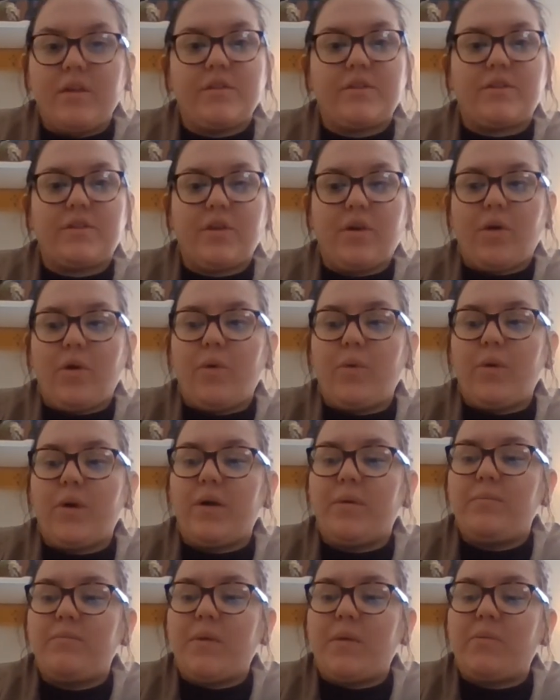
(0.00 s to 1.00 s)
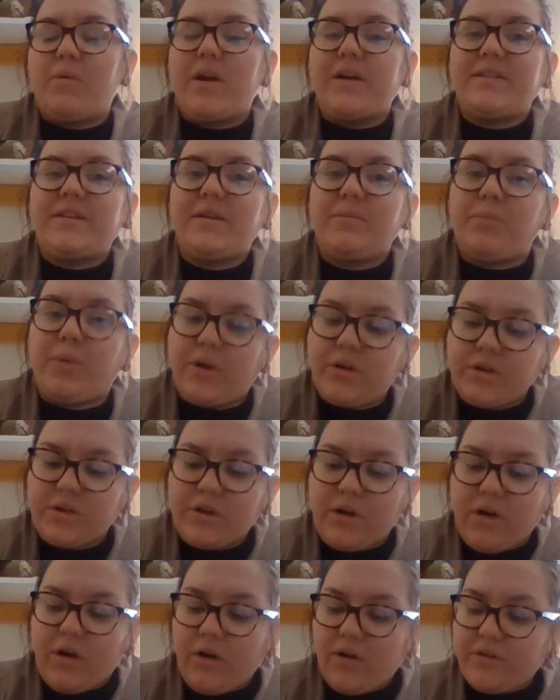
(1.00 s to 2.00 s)
so memorizing bird
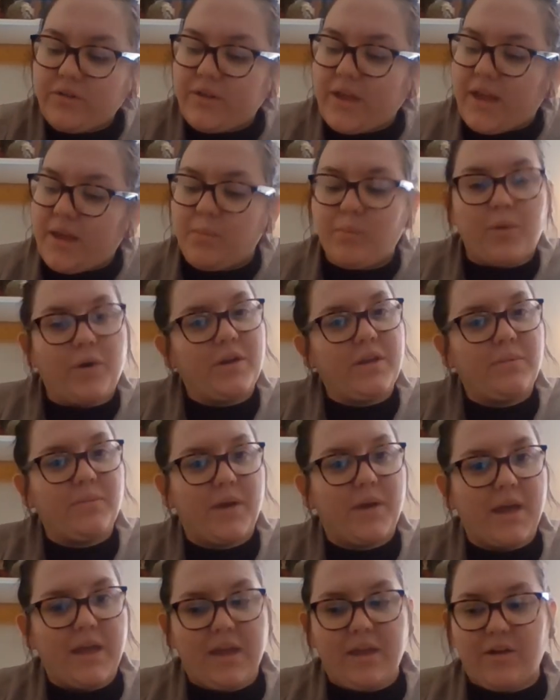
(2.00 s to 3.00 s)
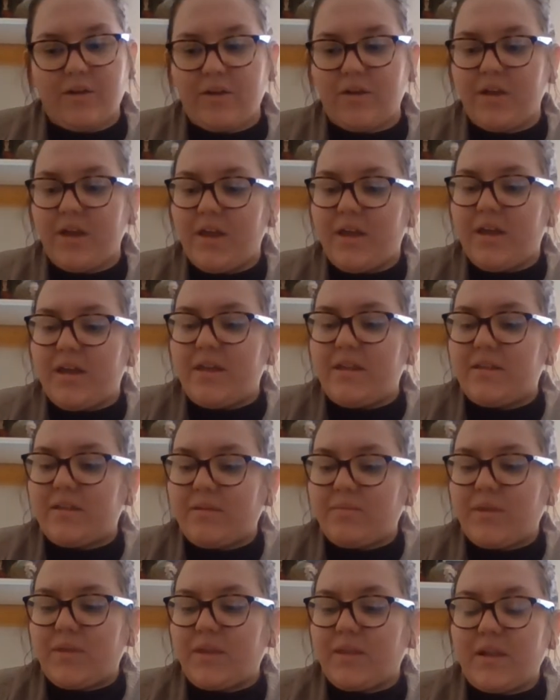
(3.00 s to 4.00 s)
calls and birding by ear is
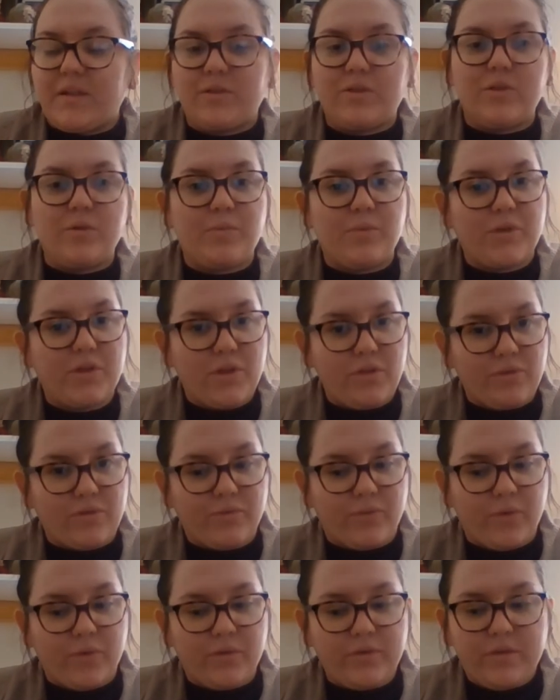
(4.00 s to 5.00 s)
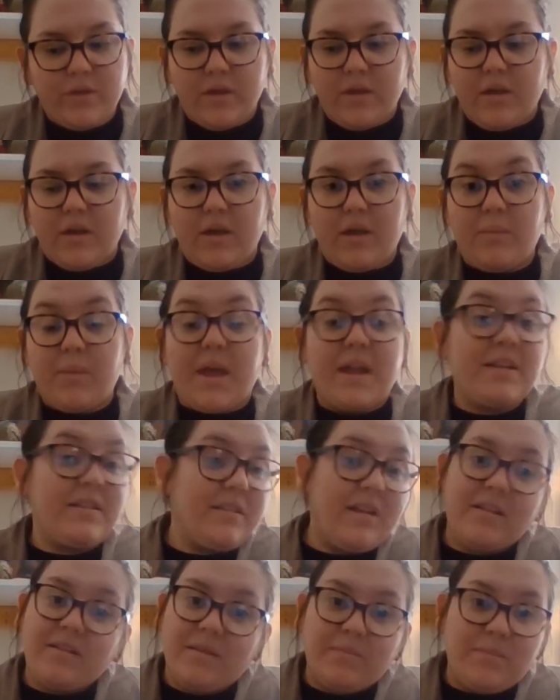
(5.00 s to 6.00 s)
something that's super useful. Um, and it's
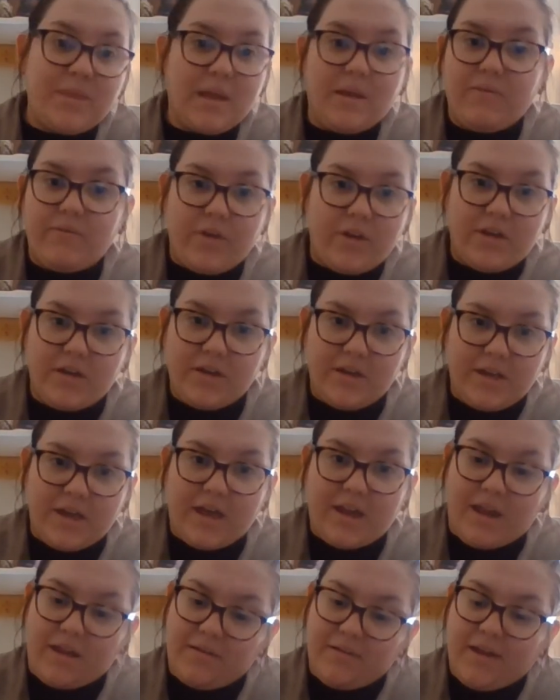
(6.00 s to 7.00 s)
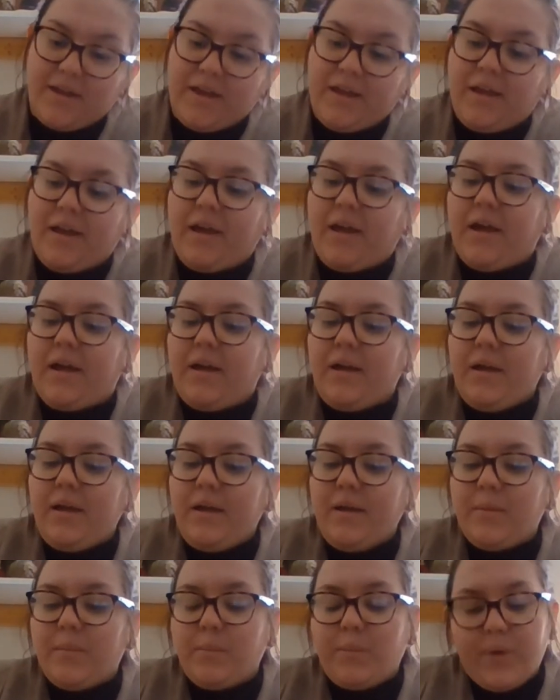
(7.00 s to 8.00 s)
not something I'm very good at.
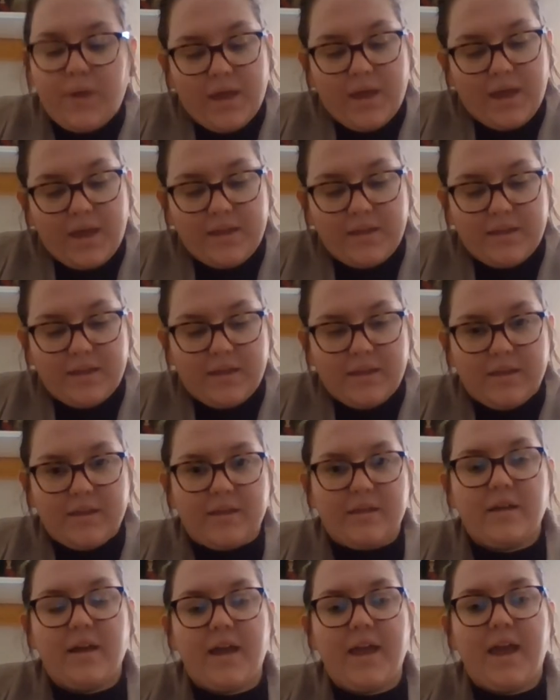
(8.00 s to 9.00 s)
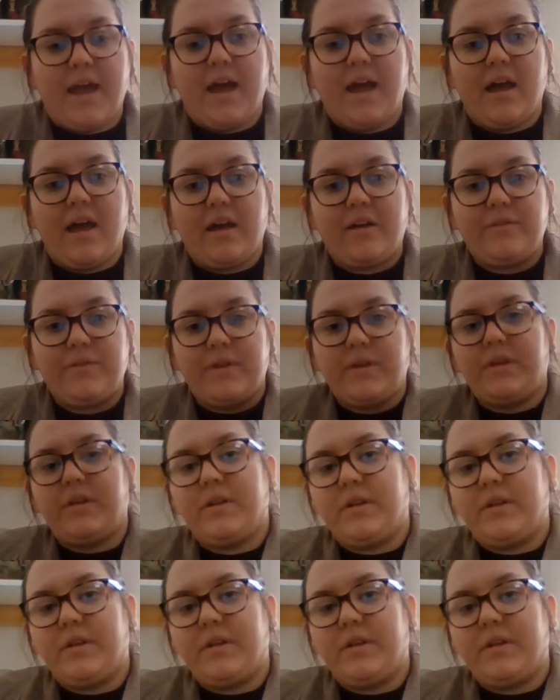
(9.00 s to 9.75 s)
But I have